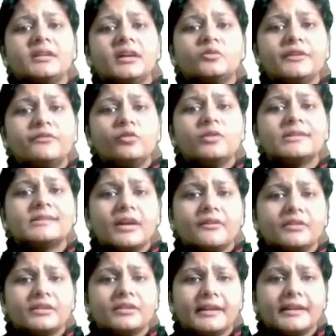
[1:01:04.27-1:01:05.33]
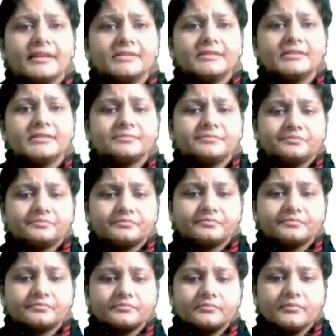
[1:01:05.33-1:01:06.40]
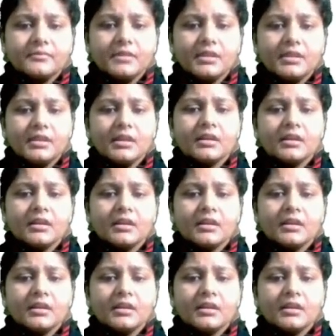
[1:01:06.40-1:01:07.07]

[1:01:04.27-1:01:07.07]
24/7, that is right.